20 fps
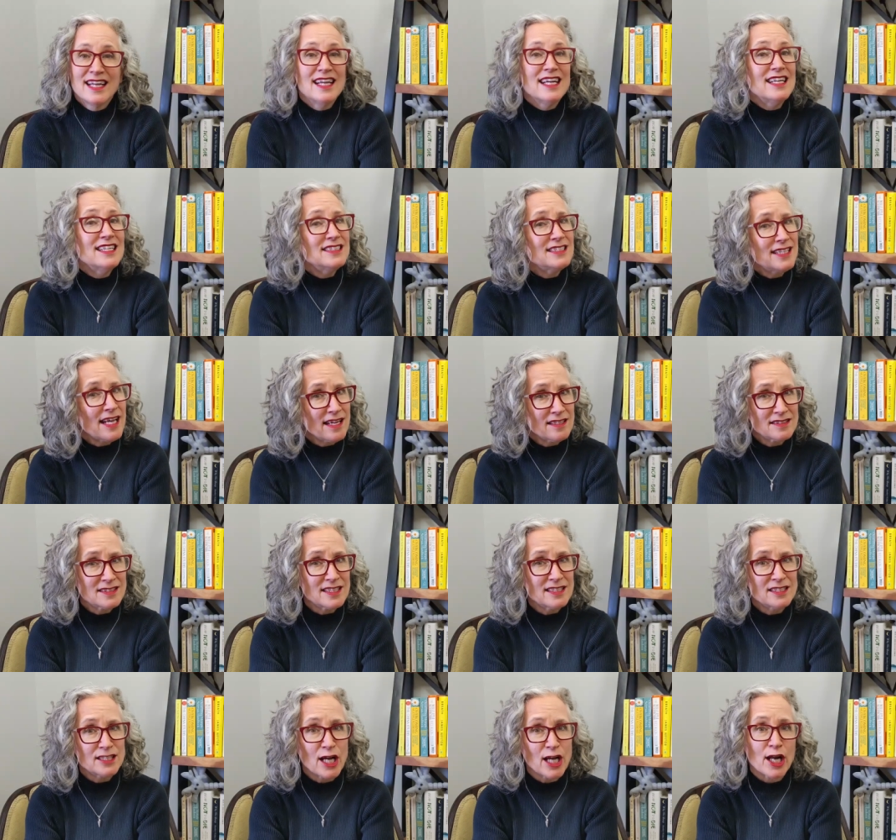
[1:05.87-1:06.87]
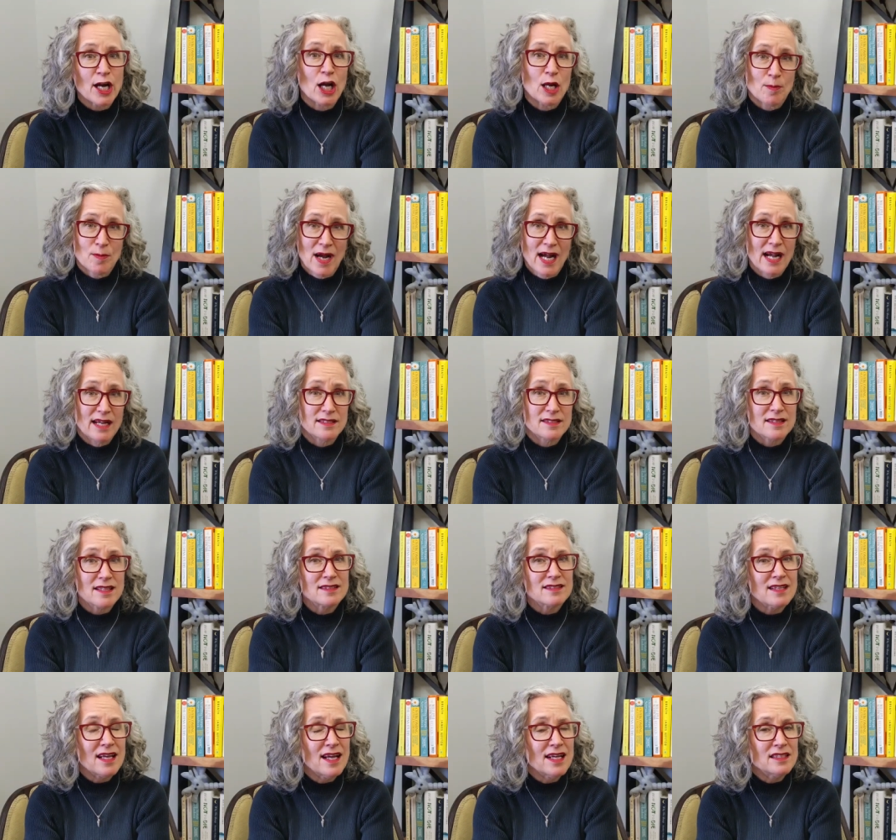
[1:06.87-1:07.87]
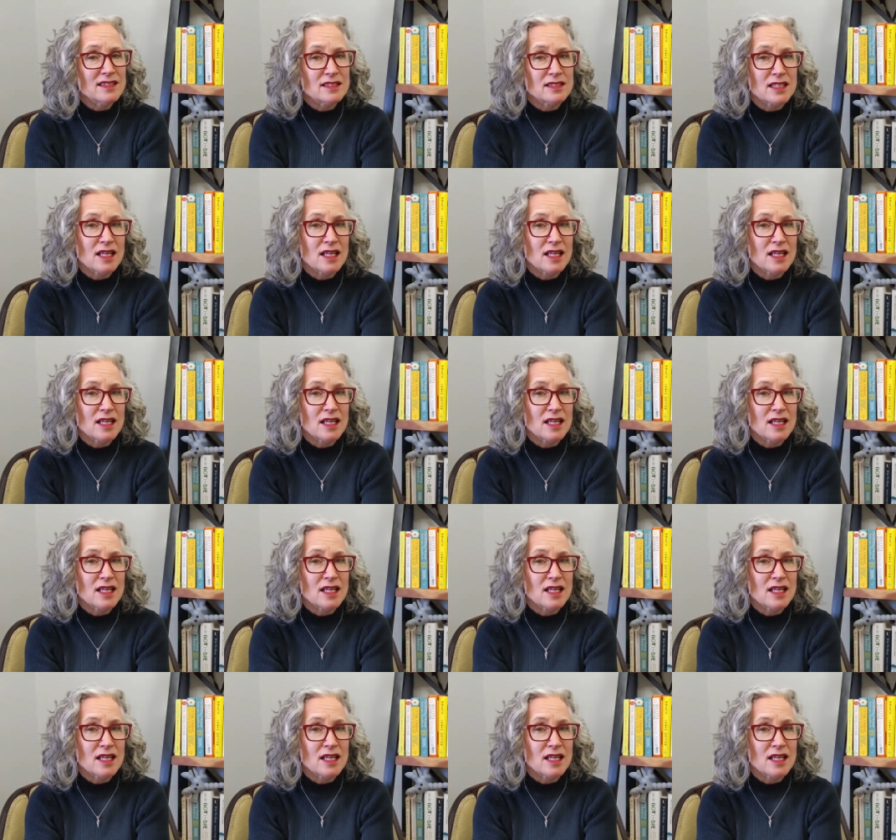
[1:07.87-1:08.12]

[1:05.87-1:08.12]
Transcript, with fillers: In testing done on mice, the scientists